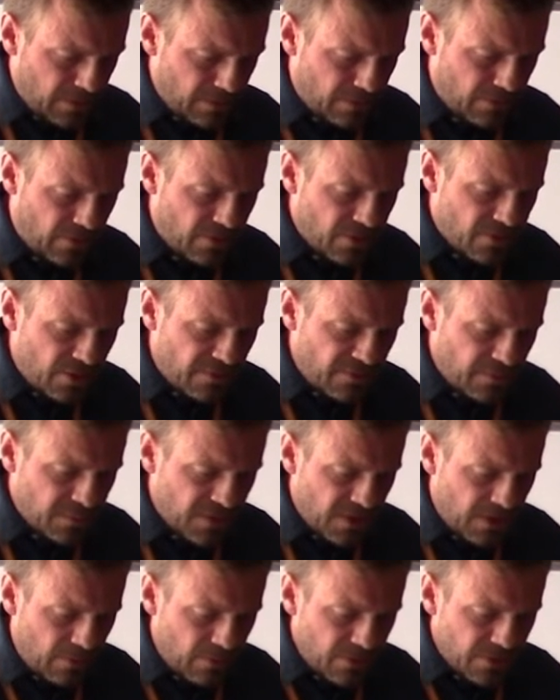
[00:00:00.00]
So the
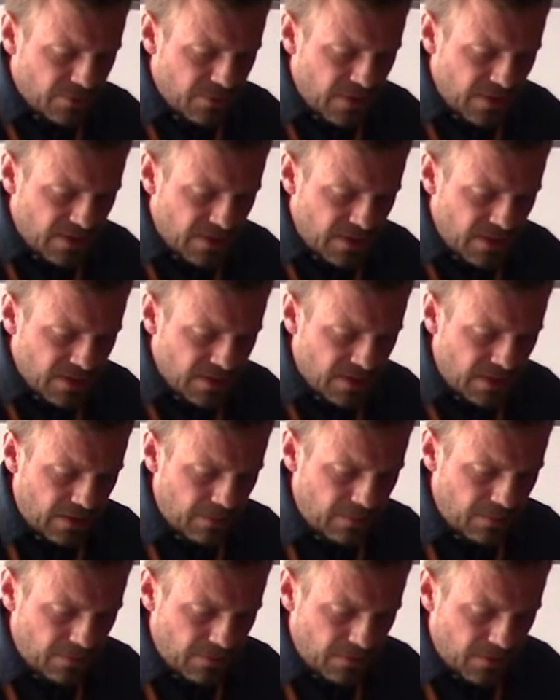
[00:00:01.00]
Toftum Tower was erected in a
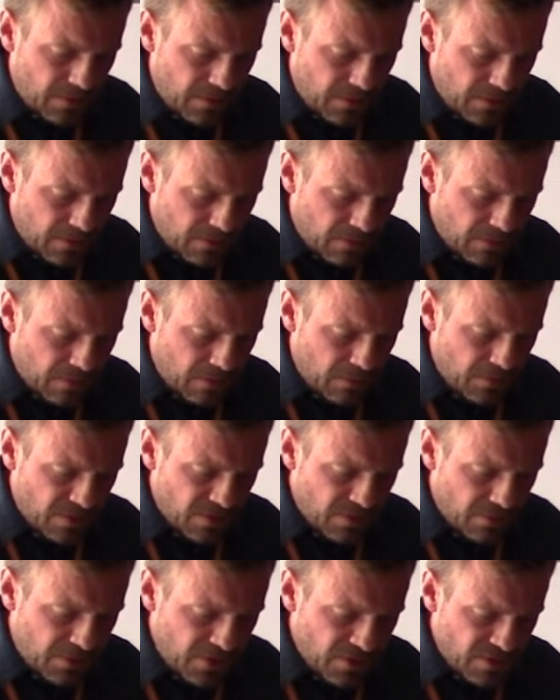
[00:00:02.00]
time in
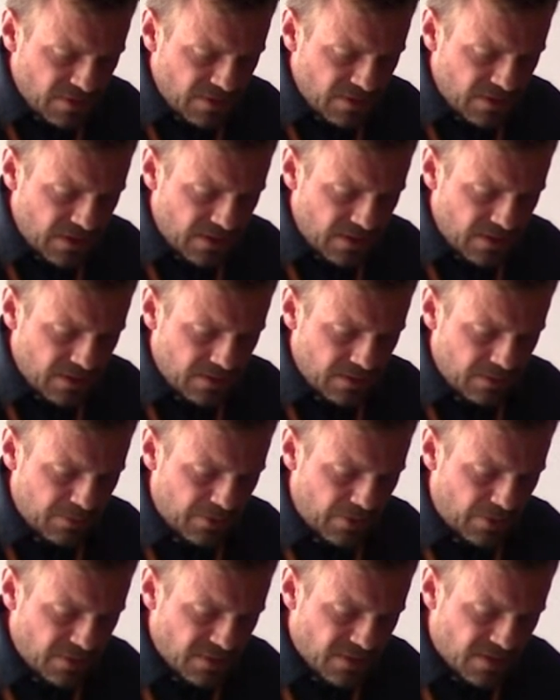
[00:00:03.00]
which commercial sites and
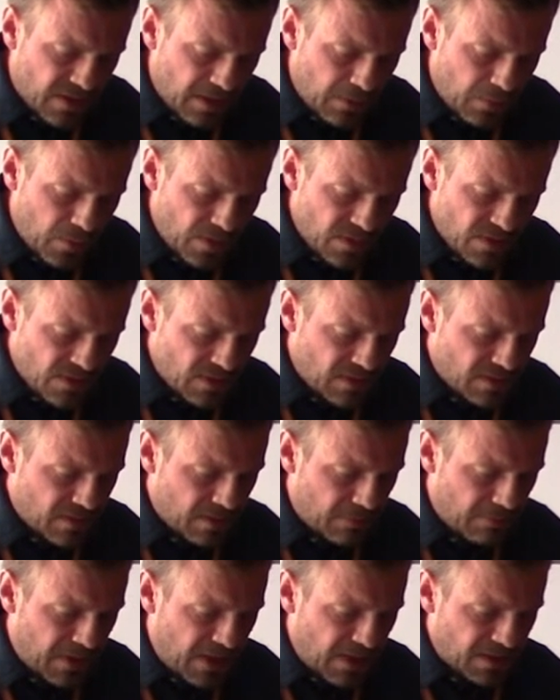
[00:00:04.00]
production sites
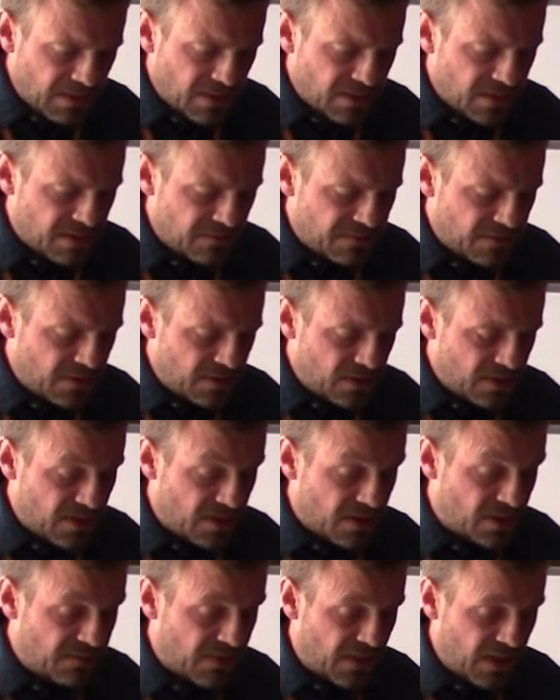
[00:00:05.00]
witnessed a marked
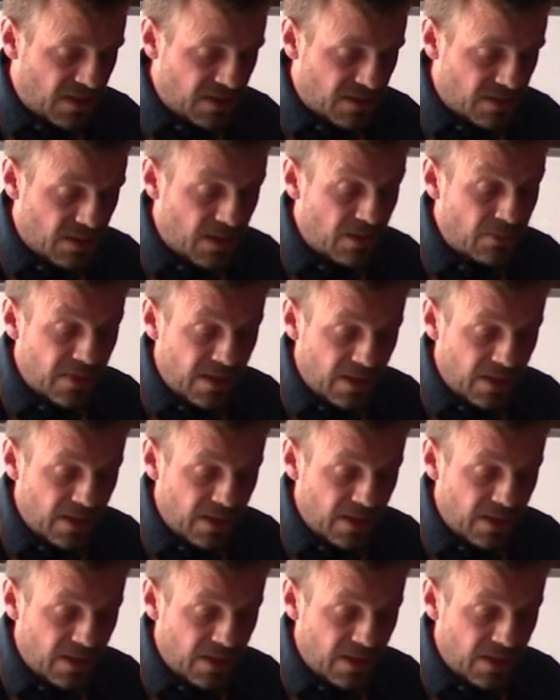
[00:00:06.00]
intensification in